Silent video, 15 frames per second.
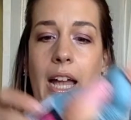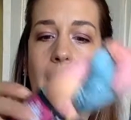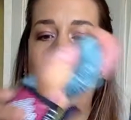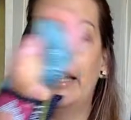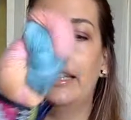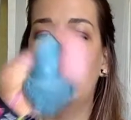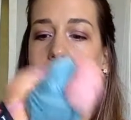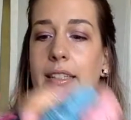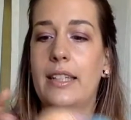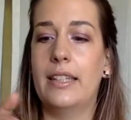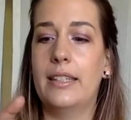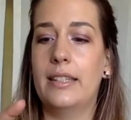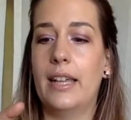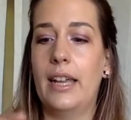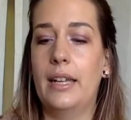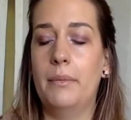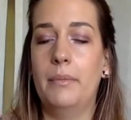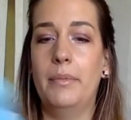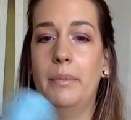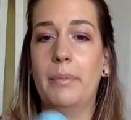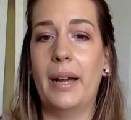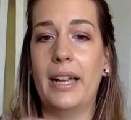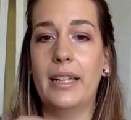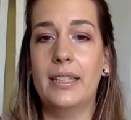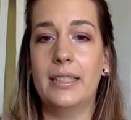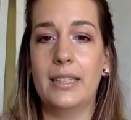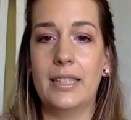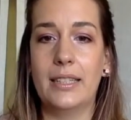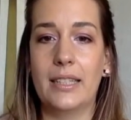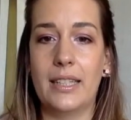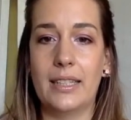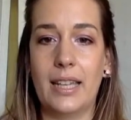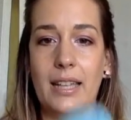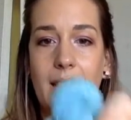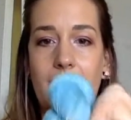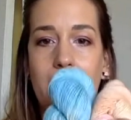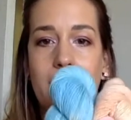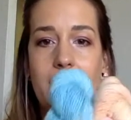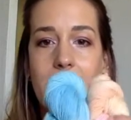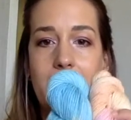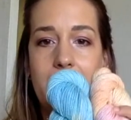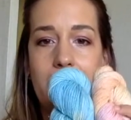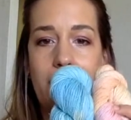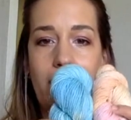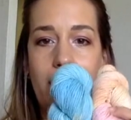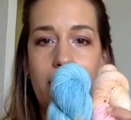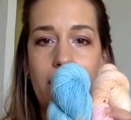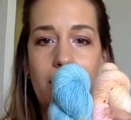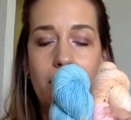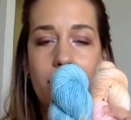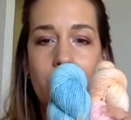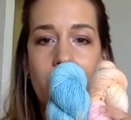And it's the same base, it's the Sutherland DK.